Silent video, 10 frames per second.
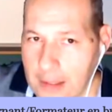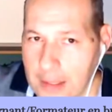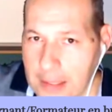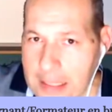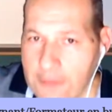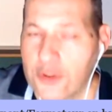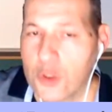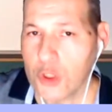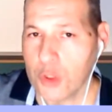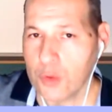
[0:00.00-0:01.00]
if you
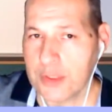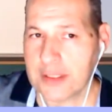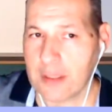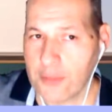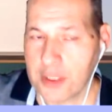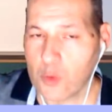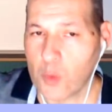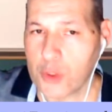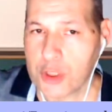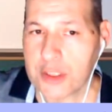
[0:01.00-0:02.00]
use something
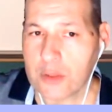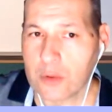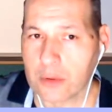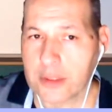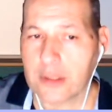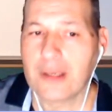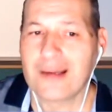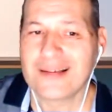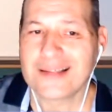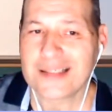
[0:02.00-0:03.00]
which is called
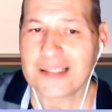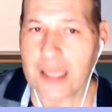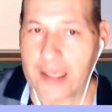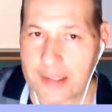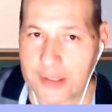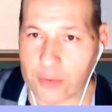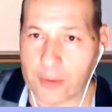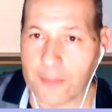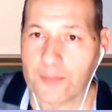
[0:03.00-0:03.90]
slicer.